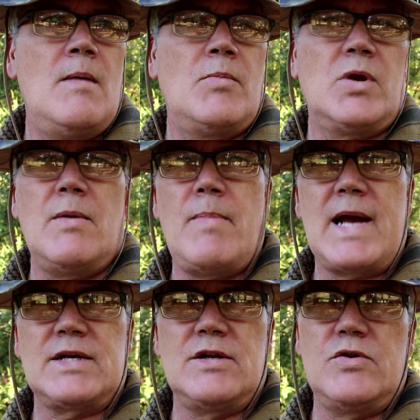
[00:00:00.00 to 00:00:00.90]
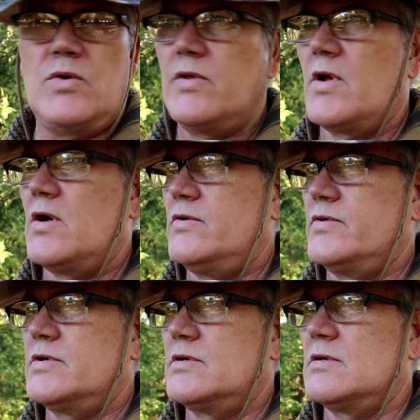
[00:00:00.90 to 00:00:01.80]
get back to doing
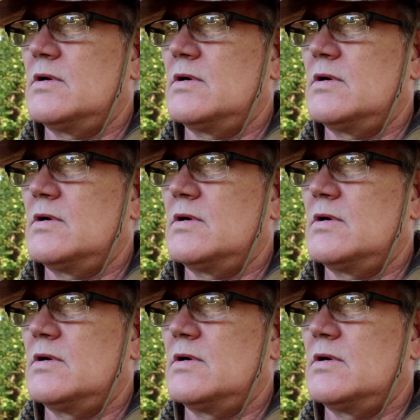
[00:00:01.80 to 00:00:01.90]
those.